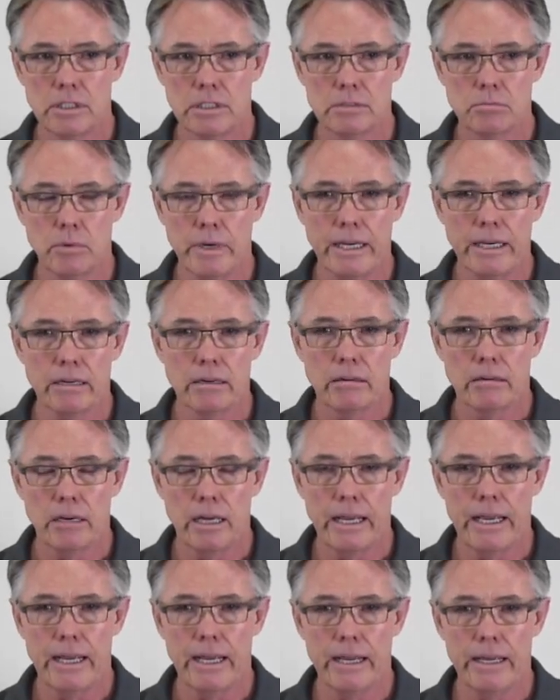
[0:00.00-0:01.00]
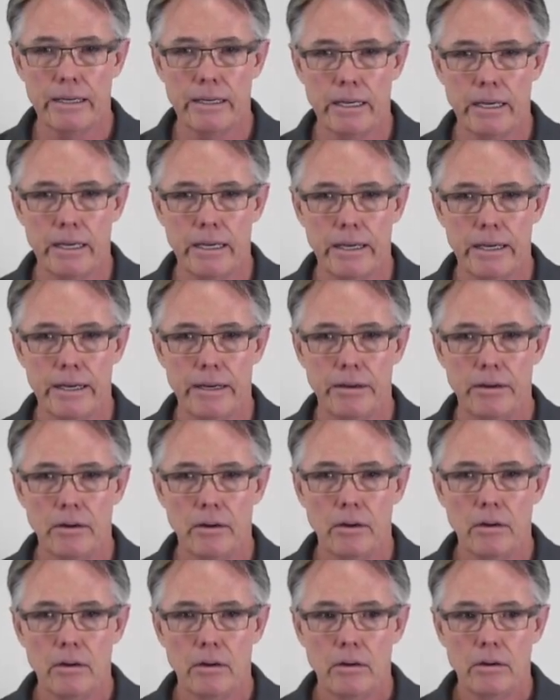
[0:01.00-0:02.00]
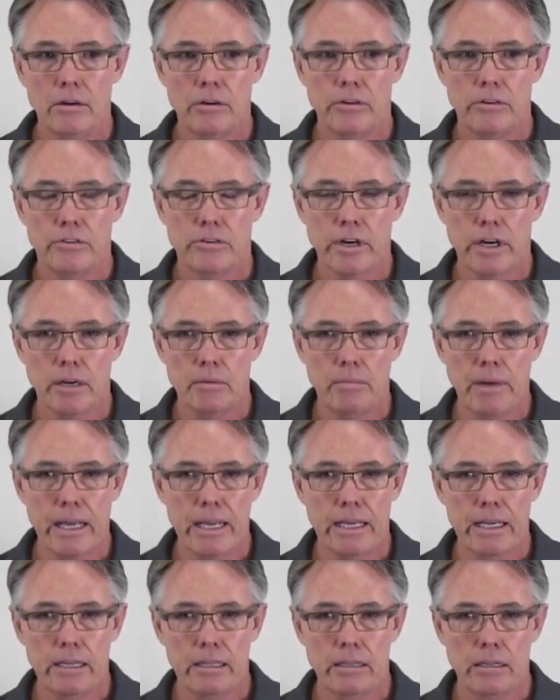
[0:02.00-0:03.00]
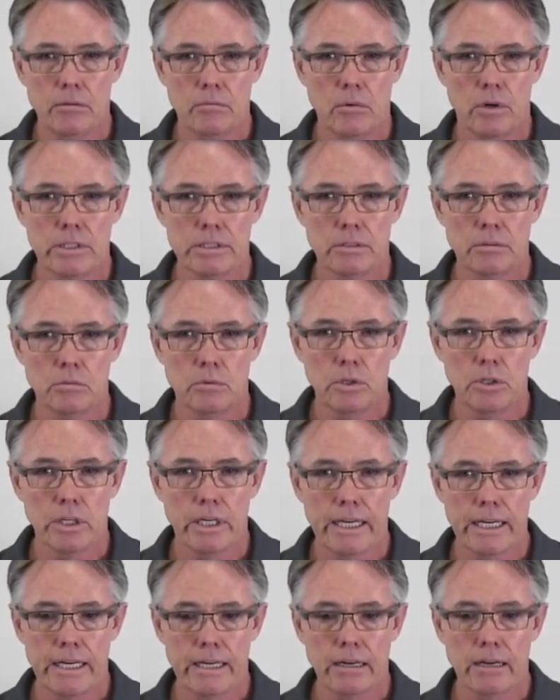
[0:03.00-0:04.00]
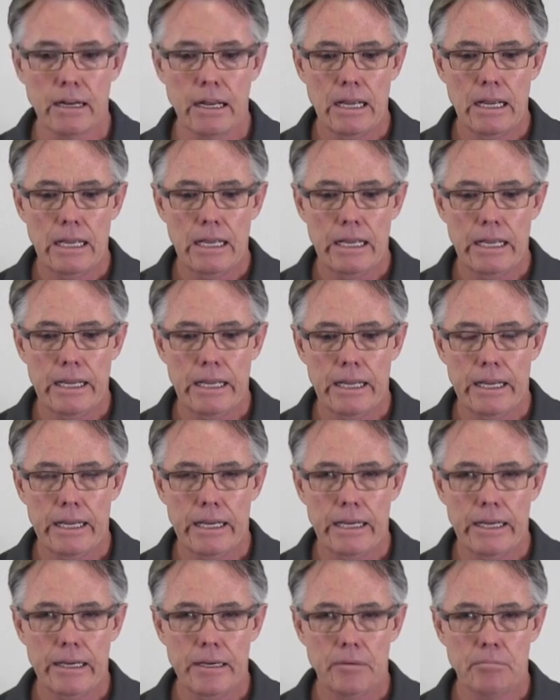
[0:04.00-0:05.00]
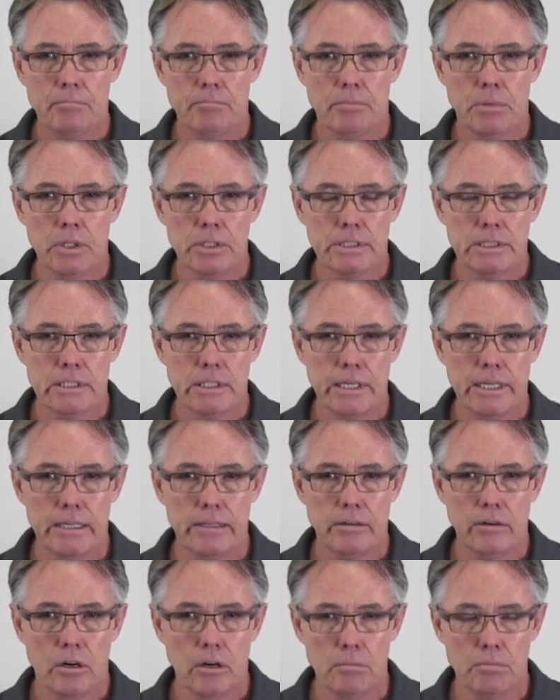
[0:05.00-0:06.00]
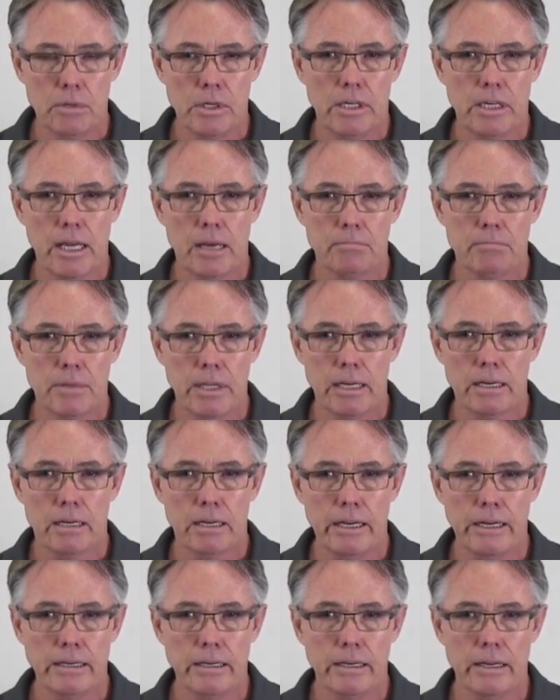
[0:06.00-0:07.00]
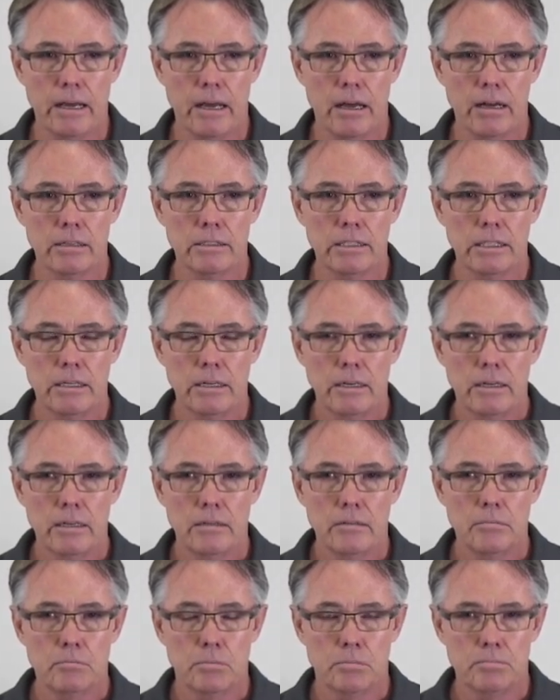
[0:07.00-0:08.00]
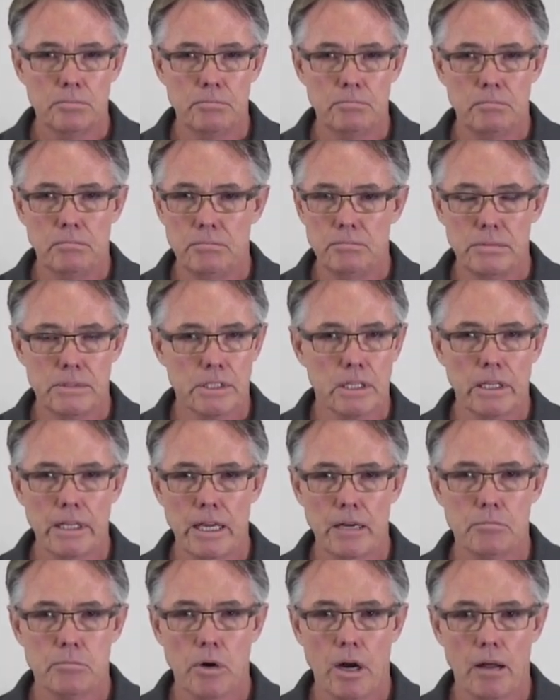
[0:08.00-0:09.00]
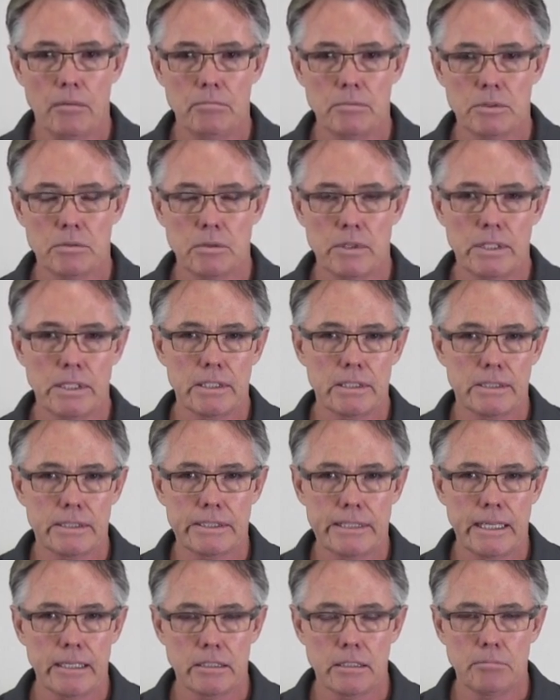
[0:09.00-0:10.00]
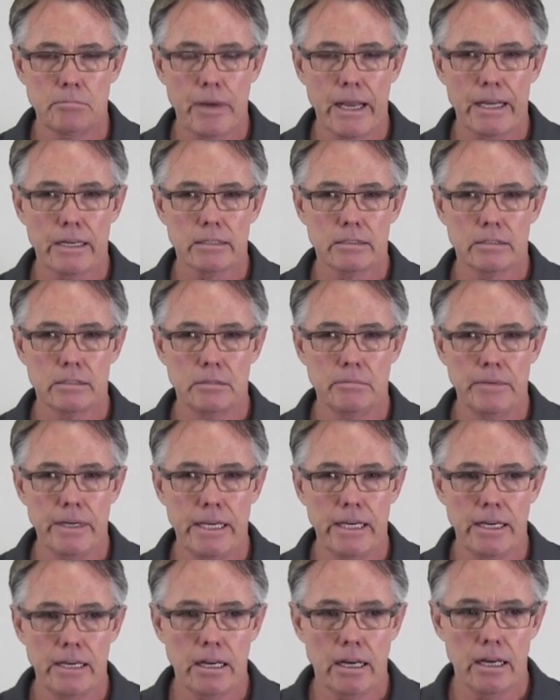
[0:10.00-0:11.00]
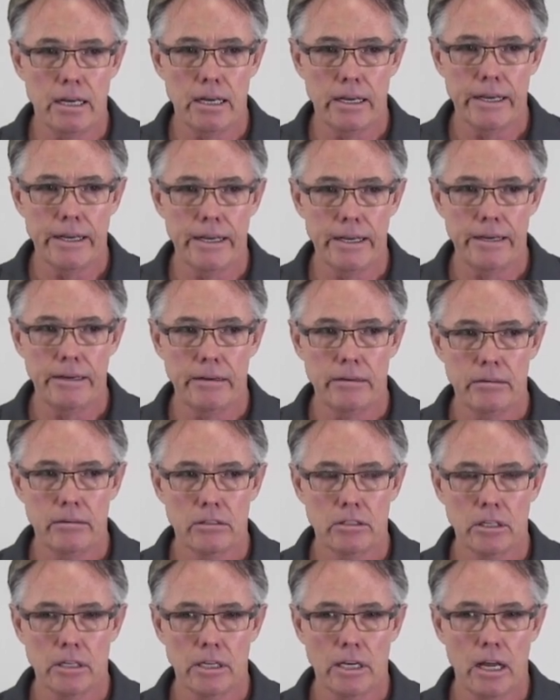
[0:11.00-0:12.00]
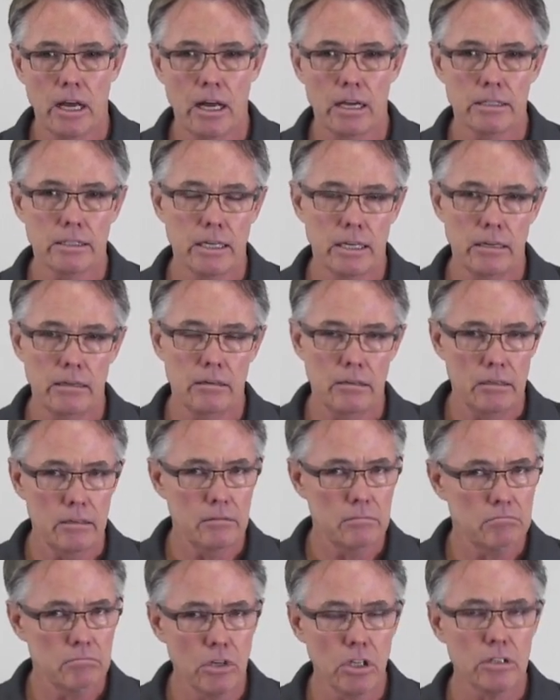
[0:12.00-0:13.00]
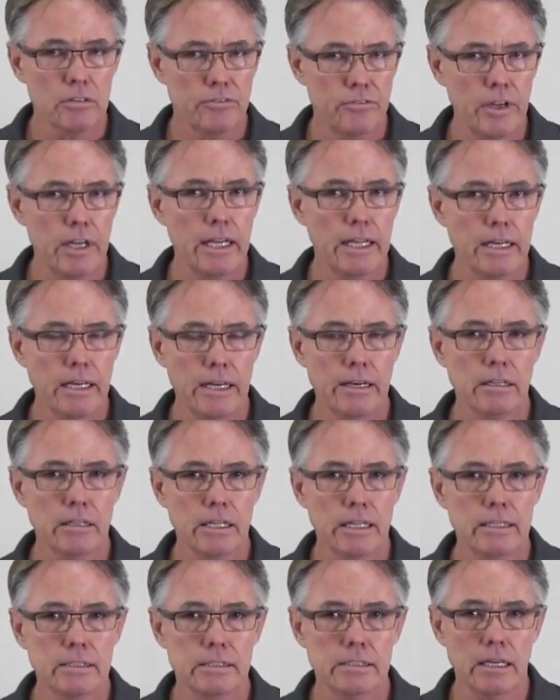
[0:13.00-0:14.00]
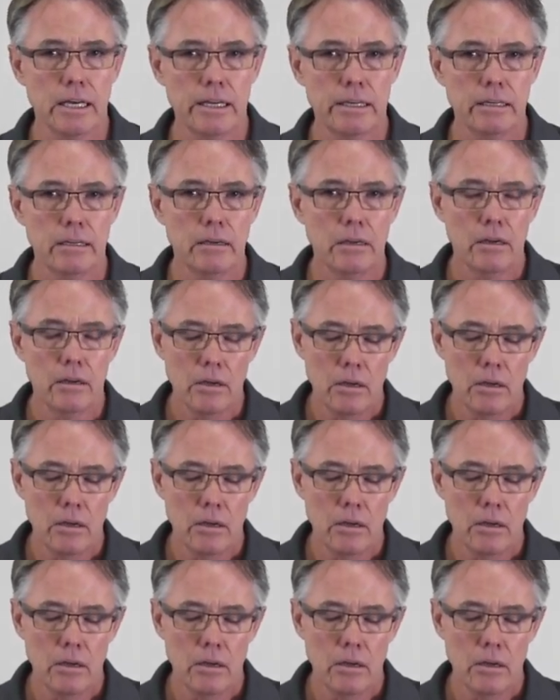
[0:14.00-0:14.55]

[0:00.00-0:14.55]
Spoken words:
this week, I had a trigger back in that wasn't working. A person had opened it up, they'd cleaned it out, still had problems with it, sent it back to me. I took it out, looked fairly clean on the inside.